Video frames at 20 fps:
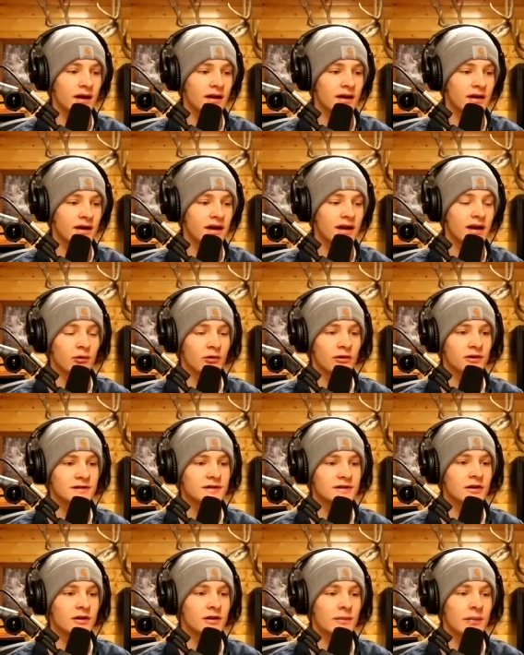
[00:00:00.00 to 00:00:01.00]
hey, I want to
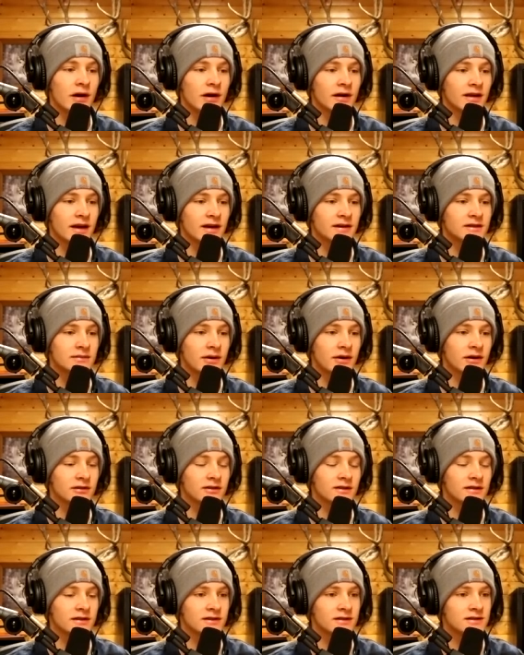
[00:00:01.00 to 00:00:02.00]
start a podcast about
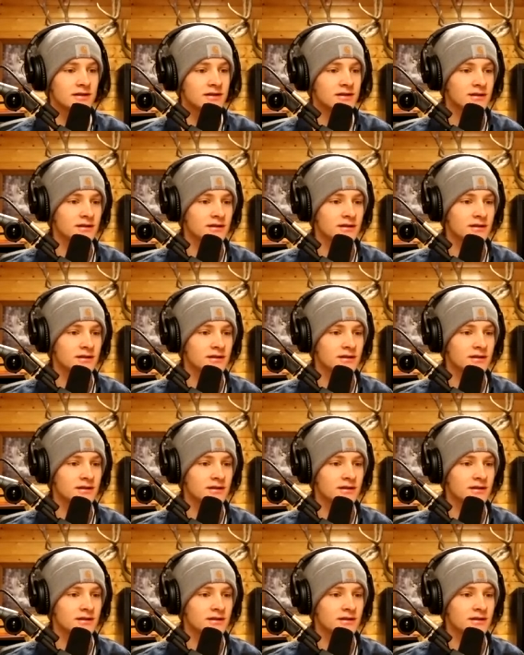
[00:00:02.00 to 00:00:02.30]
this?